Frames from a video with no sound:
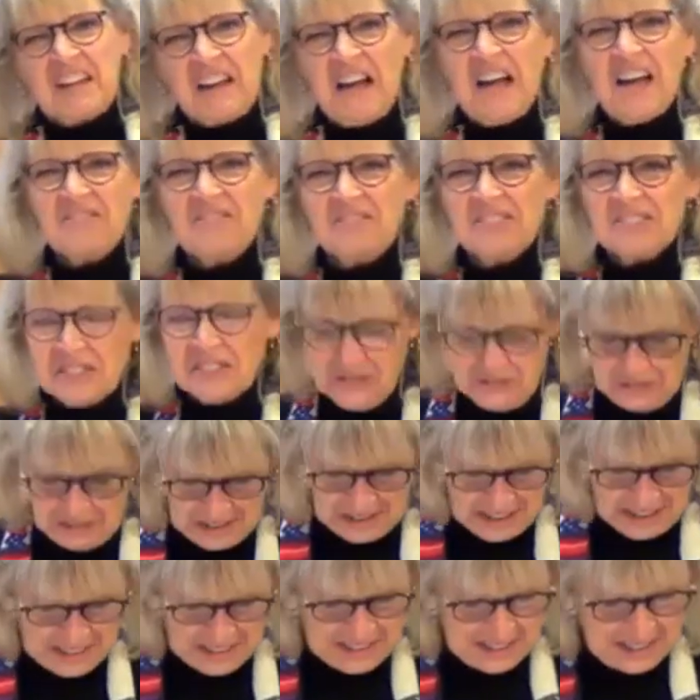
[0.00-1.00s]
highfalutin,
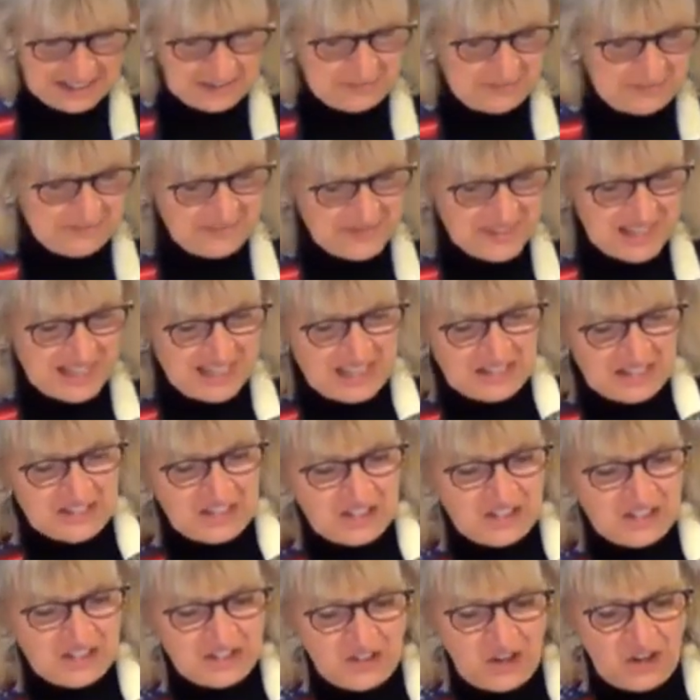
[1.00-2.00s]
doesn't it? The
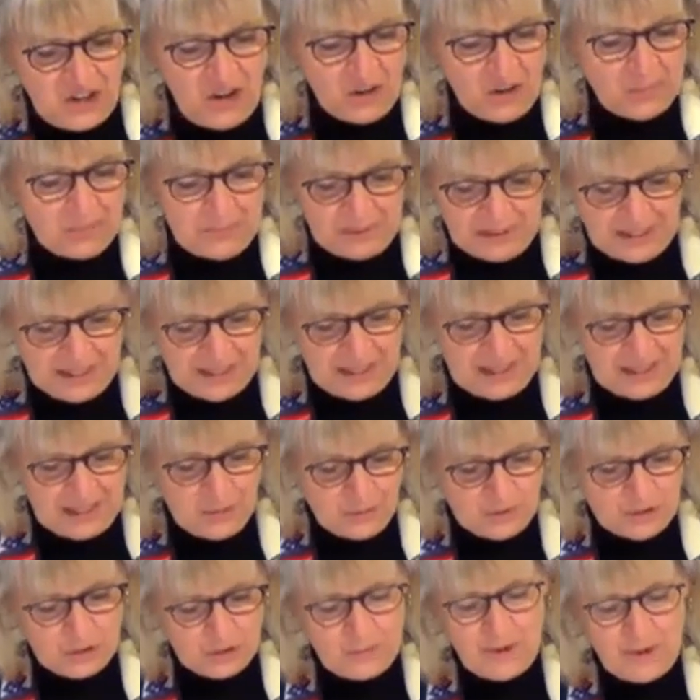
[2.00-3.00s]
song playing
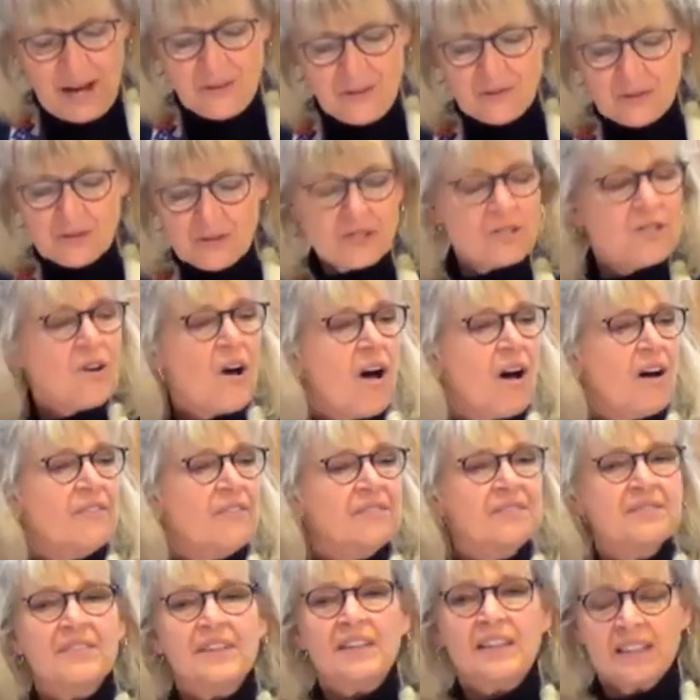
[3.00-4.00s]
was rather
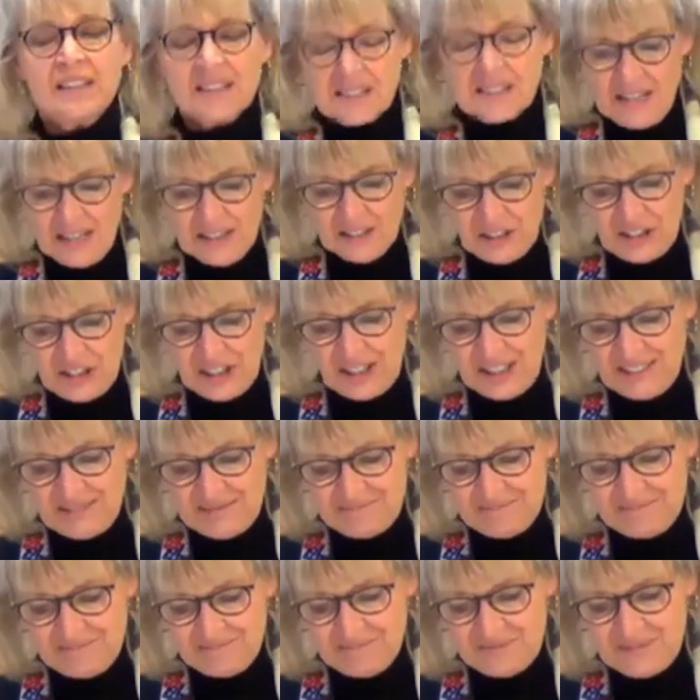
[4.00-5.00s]
soft and touching.
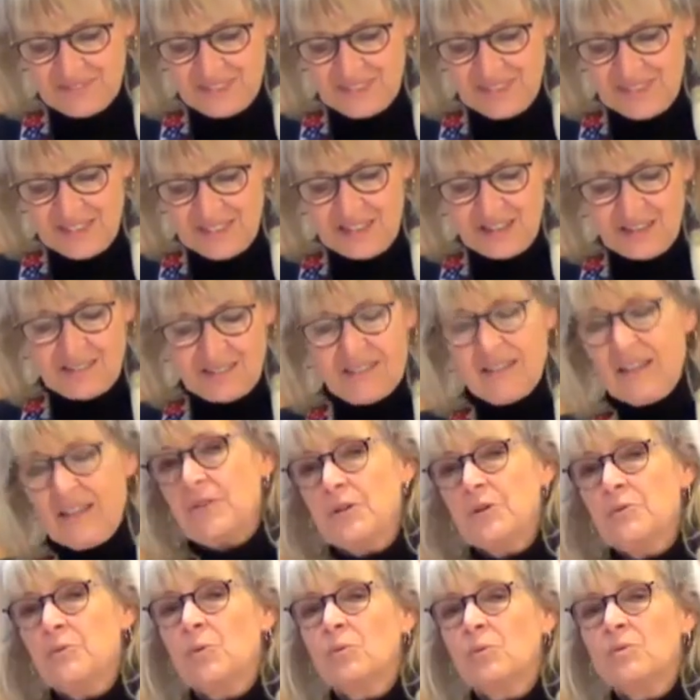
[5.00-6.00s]

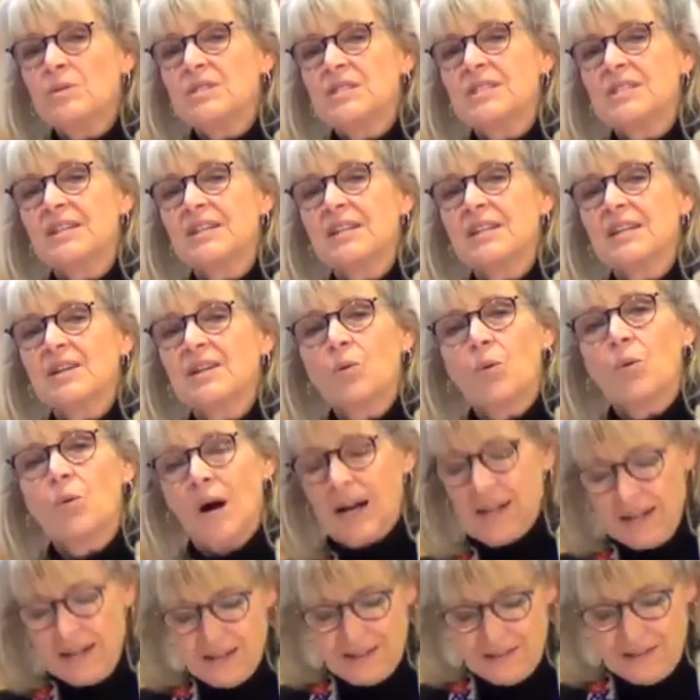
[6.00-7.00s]
Everyone was sitting
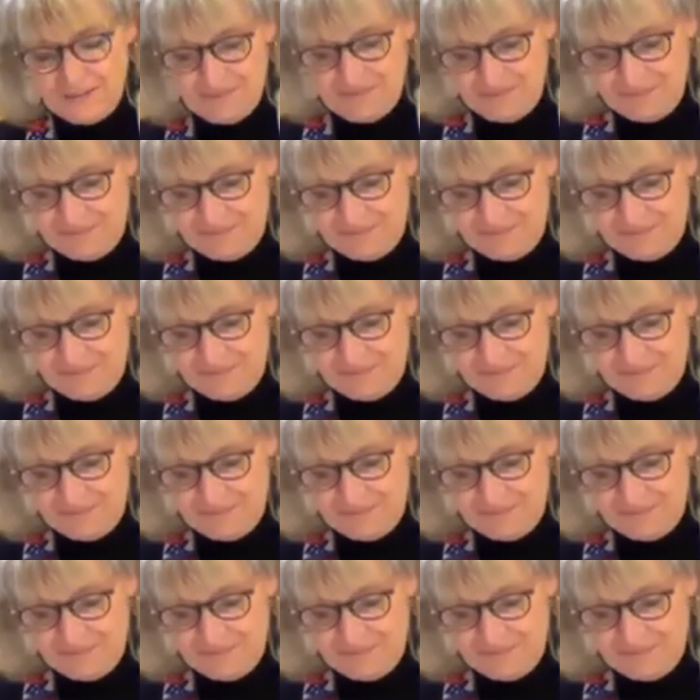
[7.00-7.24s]
quiet.